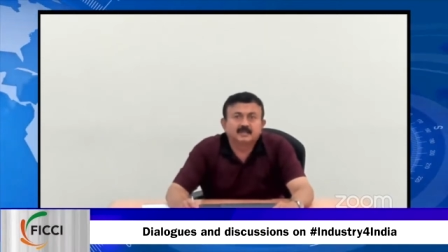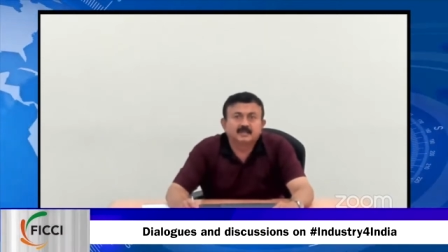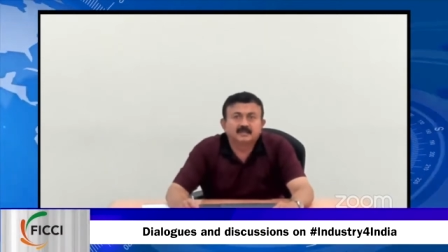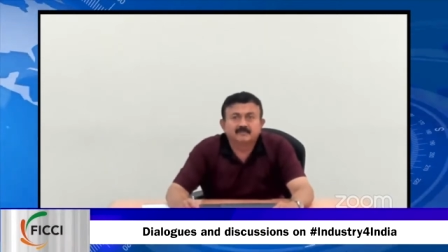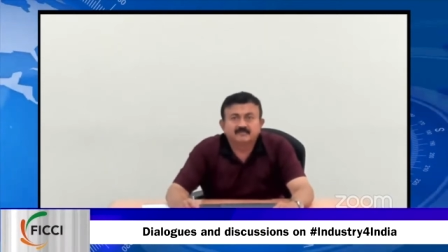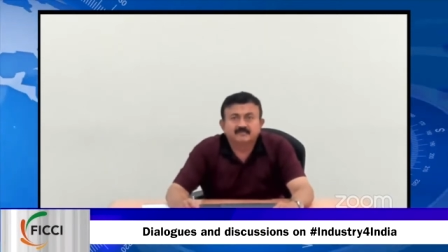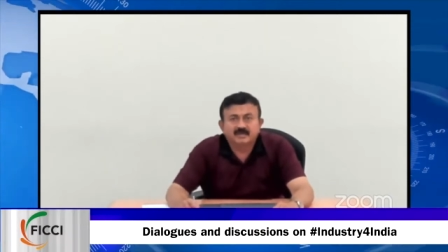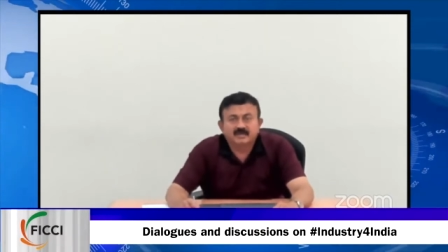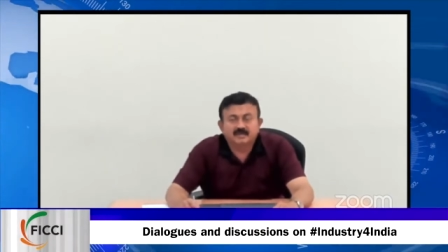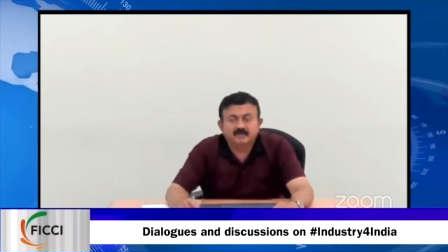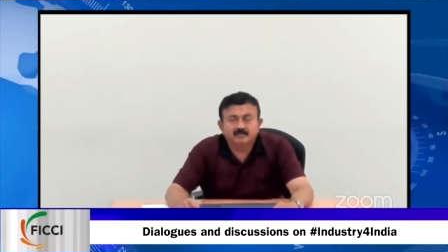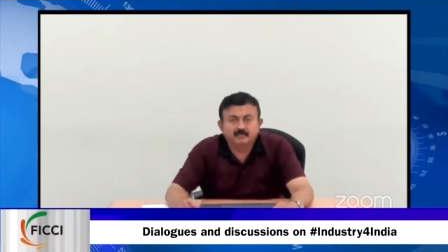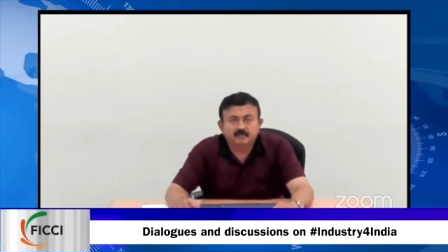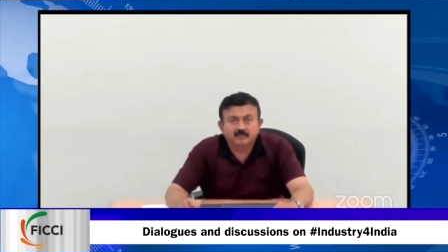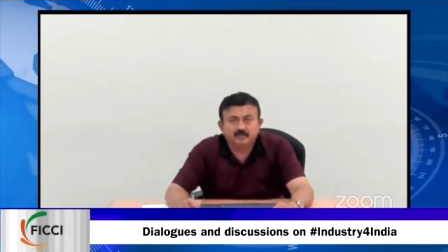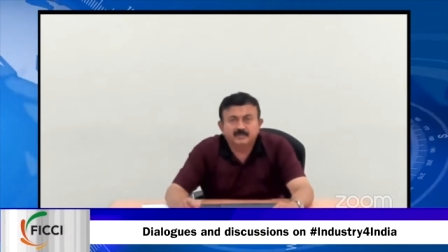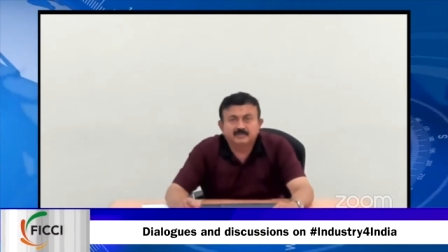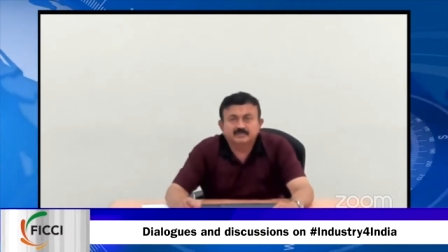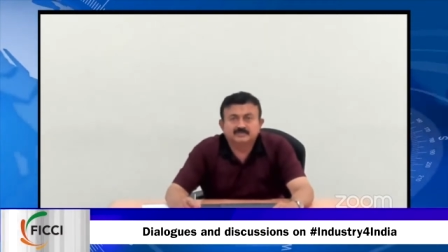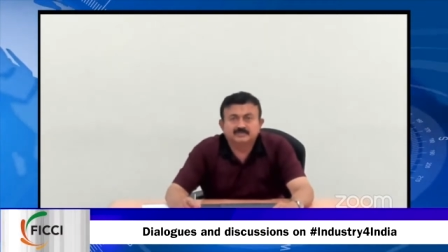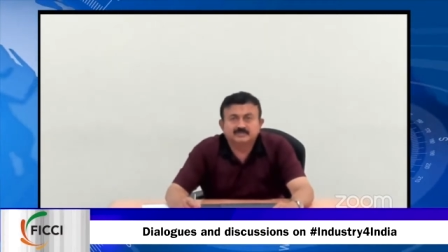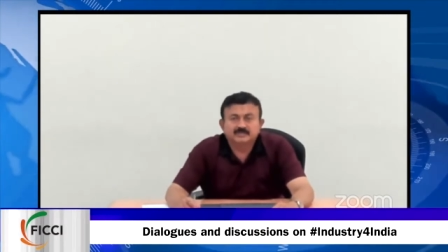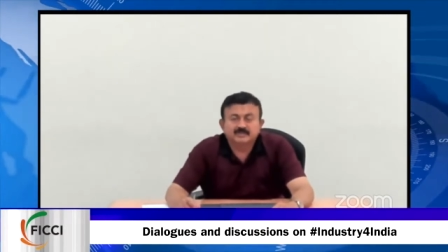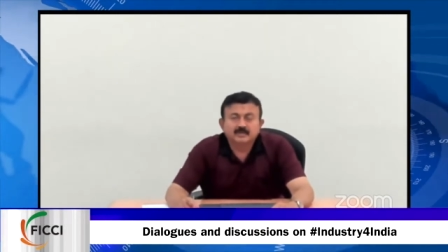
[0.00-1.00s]

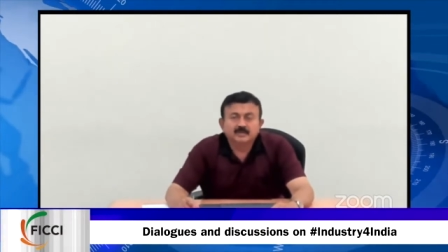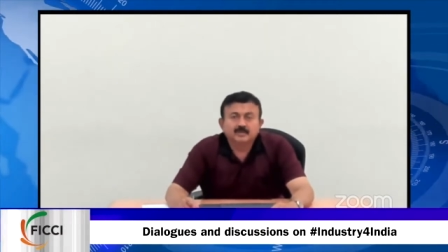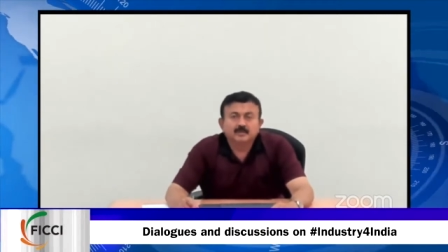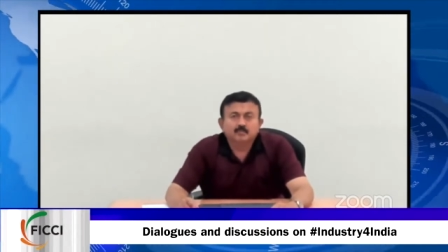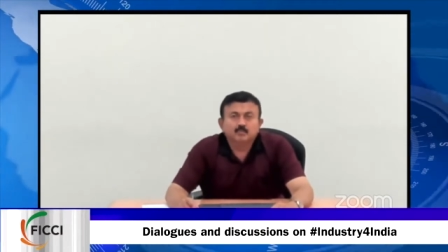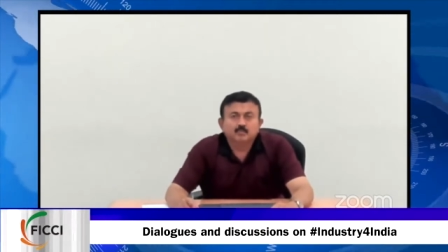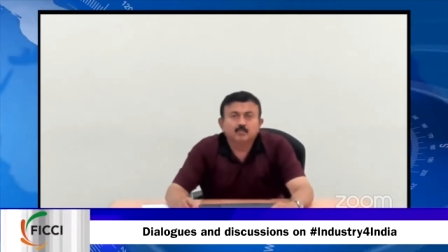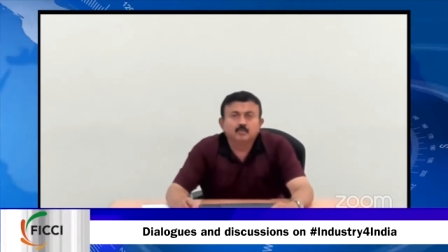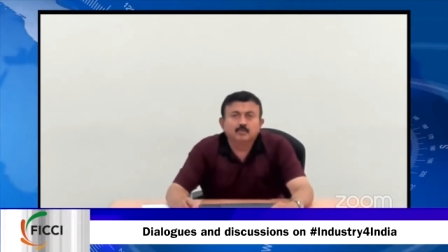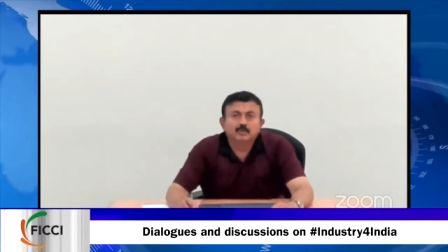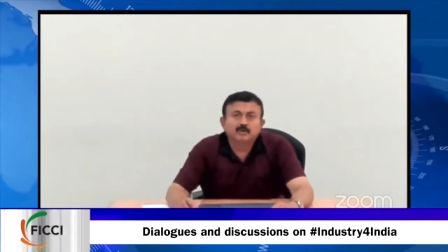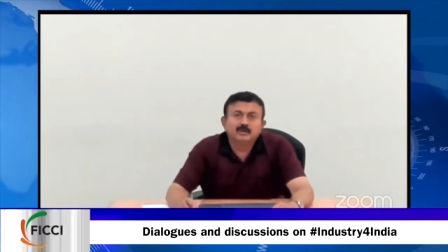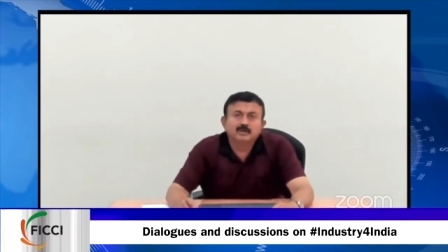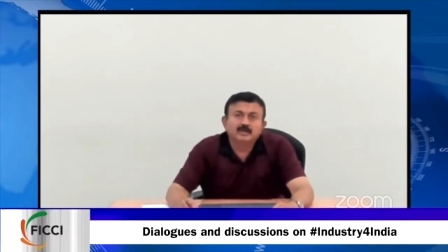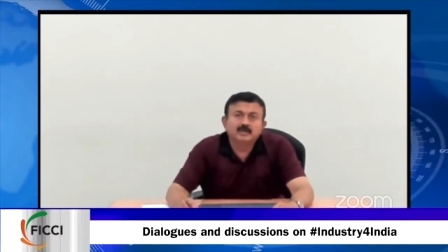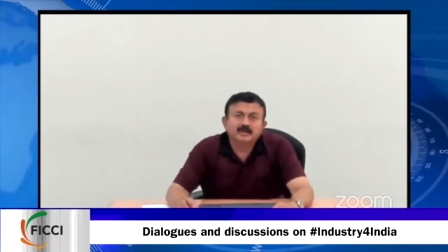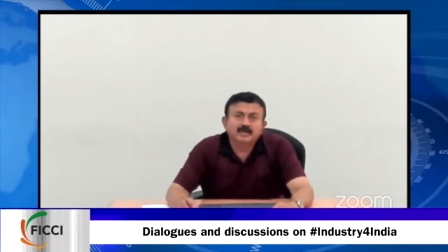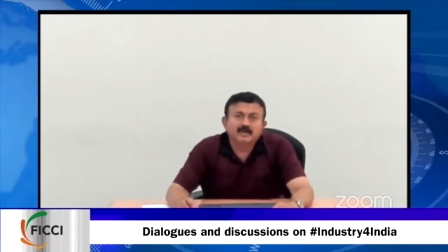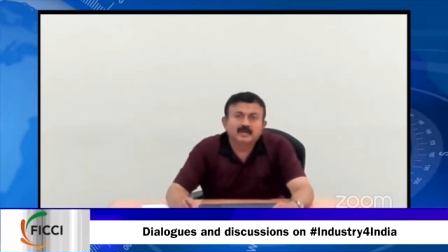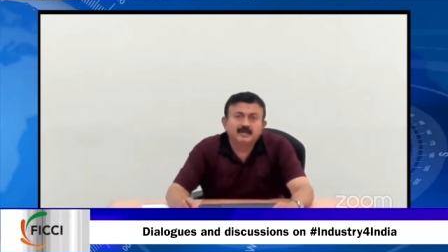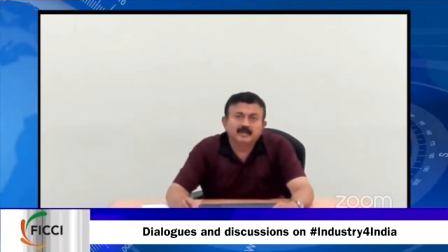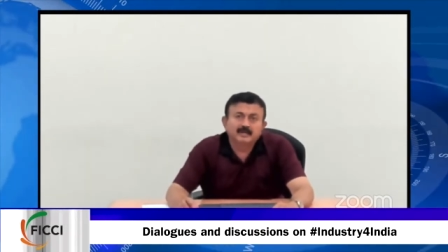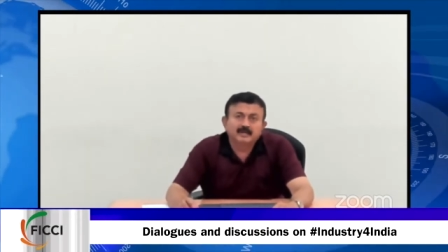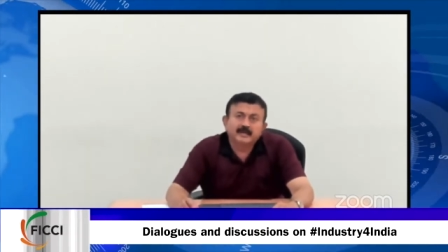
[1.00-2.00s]
which would
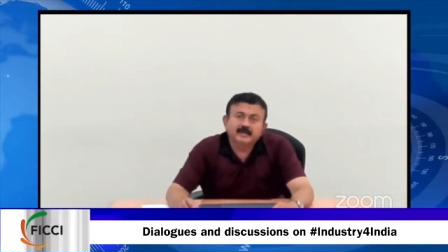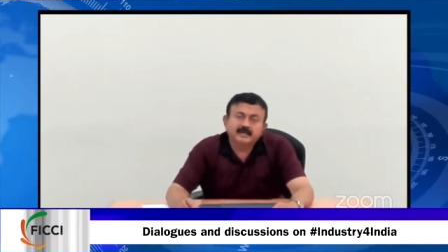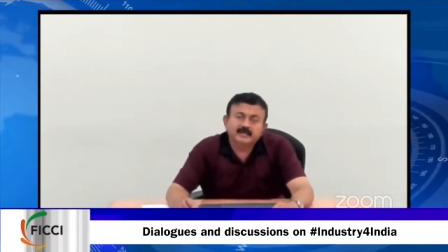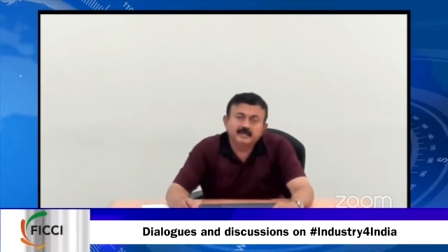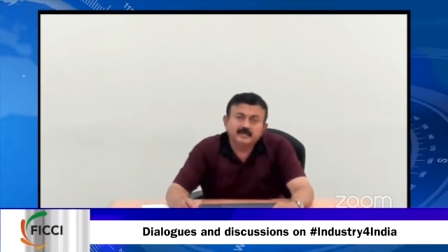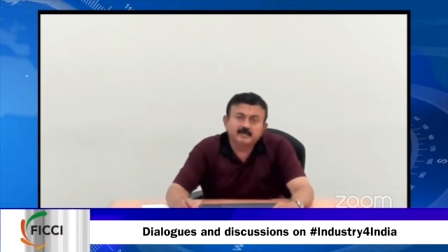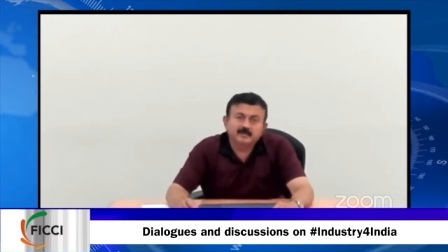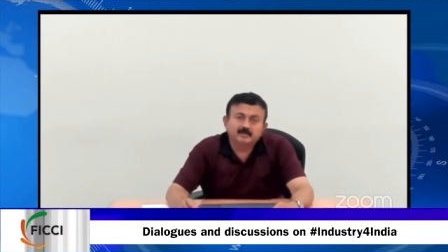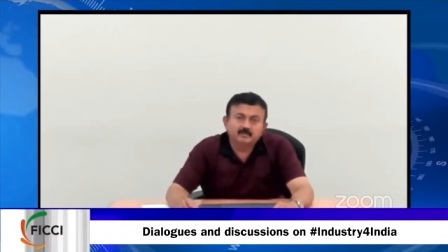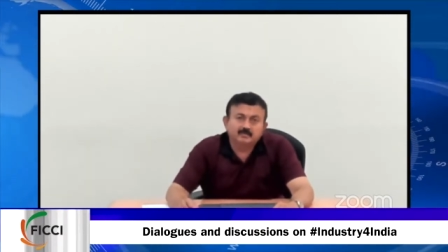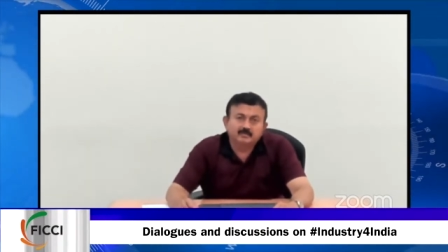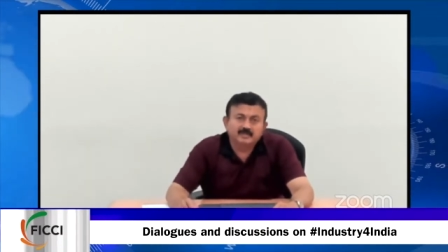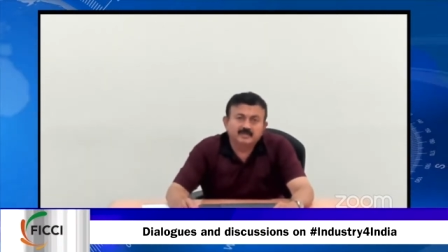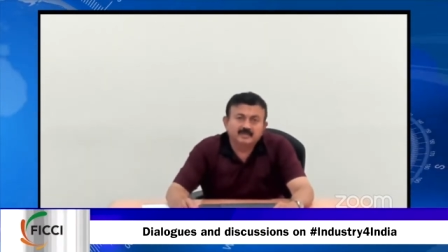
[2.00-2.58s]
really get into